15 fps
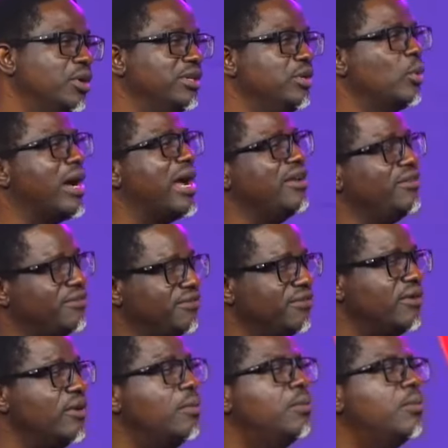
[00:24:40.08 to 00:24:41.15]
the wife,
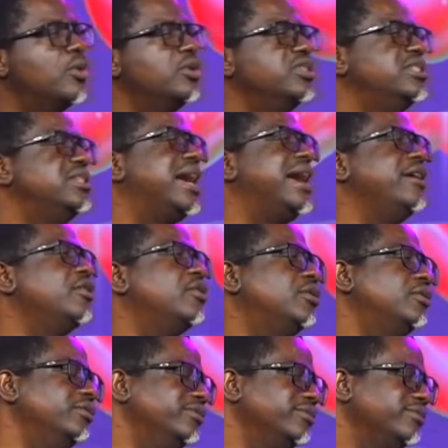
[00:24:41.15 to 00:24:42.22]
Mount Zion.